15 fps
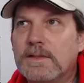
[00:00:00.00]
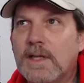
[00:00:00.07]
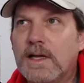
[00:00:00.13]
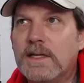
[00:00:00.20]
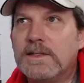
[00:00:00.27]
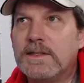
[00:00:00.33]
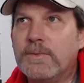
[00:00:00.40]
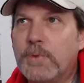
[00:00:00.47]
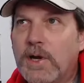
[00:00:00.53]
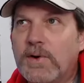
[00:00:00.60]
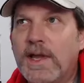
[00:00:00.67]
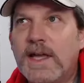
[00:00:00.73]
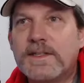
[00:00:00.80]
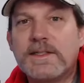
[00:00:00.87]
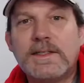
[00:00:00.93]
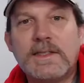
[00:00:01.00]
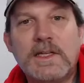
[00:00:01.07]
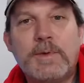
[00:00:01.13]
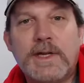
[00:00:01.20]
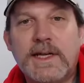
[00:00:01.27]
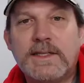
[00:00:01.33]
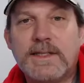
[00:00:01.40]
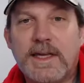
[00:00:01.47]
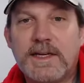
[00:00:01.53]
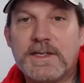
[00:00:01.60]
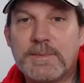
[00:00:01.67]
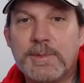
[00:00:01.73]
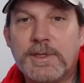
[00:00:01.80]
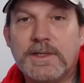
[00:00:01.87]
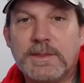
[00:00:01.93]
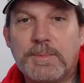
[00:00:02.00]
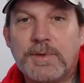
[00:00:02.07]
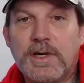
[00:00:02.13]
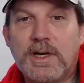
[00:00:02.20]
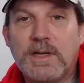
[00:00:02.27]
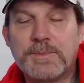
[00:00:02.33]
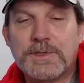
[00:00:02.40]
We're going to have to eliminate that as being the problem.